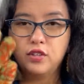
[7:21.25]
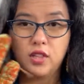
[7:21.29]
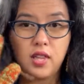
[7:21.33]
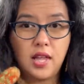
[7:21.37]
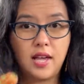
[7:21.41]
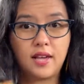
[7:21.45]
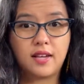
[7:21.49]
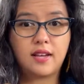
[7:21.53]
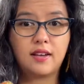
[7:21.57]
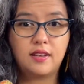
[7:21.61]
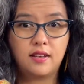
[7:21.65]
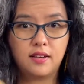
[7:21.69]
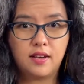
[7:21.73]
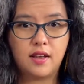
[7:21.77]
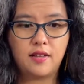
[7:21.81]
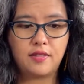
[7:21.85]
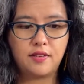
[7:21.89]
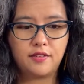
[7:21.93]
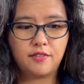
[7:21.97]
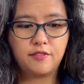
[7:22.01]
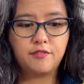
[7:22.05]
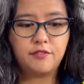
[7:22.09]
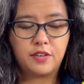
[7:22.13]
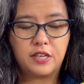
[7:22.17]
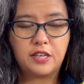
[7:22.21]
like another
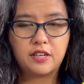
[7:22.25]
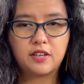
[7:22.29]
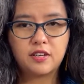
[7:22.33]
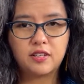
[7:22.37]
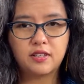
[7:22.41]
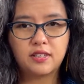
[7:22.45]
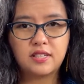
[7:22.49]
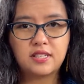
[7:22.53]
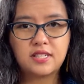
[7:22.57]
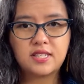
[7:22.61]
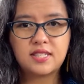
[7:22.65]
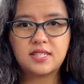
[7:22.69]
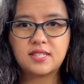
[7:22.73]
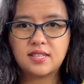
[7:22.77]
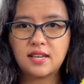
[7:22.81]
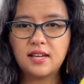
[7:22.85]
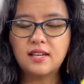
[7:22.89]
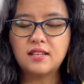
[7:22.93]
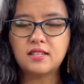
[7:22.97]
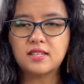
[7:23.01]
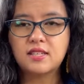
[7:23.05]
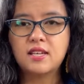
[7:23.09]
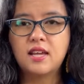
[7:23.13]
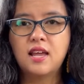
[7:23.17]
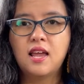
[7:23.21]
fingerless
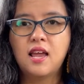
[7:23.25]
set,